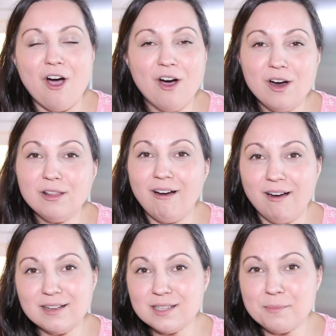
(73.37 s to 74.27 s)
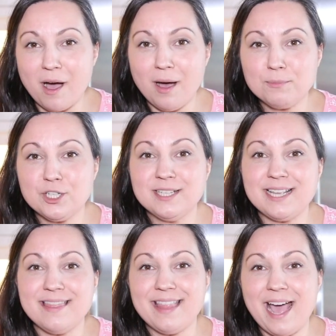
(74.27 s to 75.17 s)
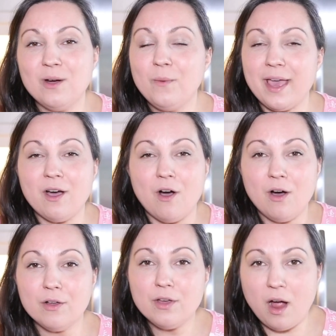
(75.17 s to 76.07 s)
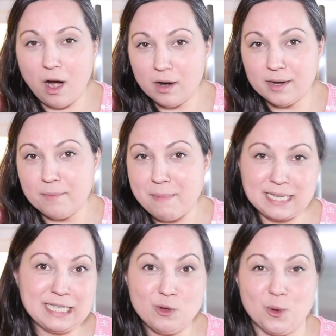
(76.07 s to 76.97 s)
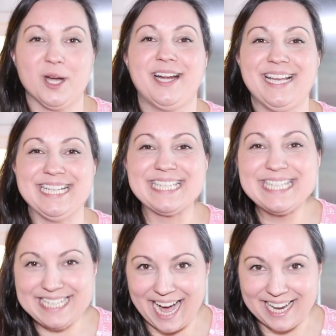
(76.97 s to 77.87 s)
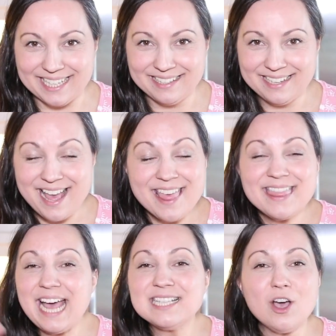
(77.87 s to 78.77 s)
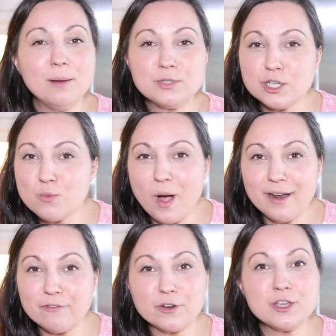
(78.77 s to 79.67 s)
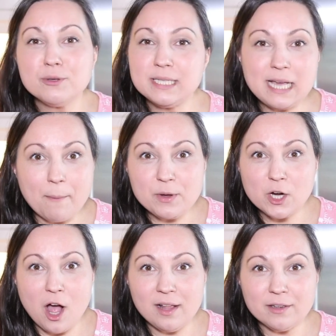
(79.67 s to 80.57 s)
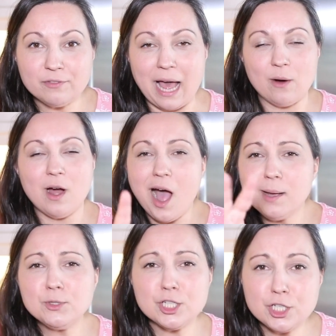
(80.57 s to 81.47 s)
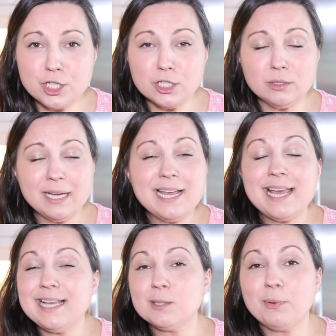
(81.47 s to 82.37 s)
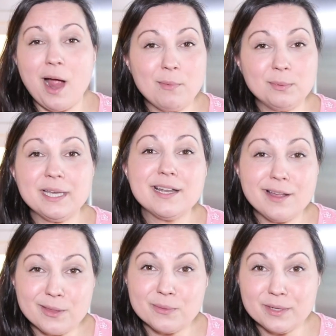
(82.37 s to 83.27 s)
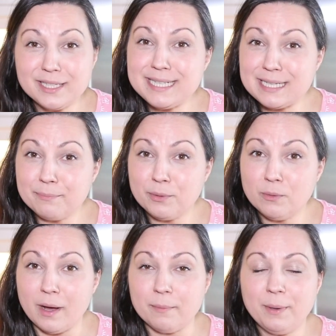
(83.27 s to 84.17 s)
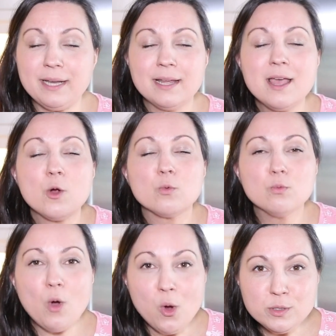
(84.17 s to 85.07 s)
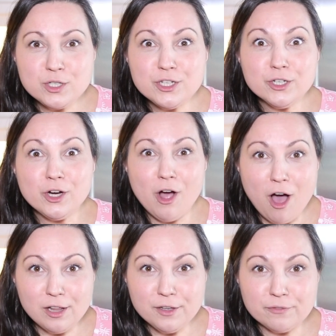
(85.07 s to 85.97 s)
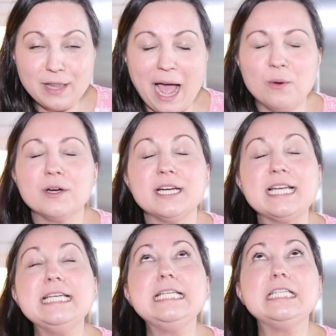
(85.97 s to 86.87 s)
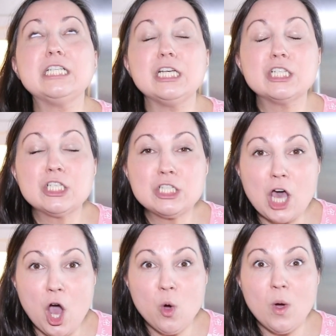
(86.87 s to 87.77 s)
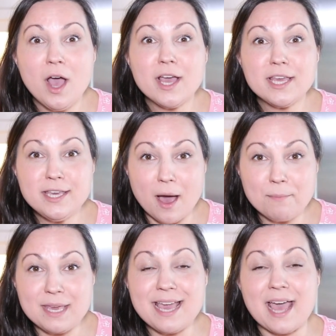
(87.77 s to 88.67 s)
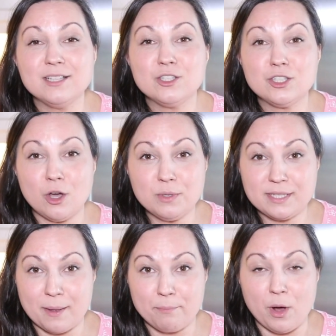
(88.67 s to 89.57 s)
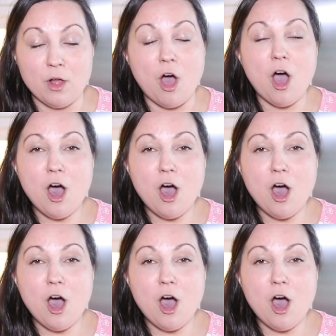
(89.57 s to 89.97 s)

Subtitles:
All awesome options, and that way all the hard and messy work is done. That's option one for using up your cauliflower. Option two is probably another really simple one, but roast your cauliflower. It is so yummy and so simple.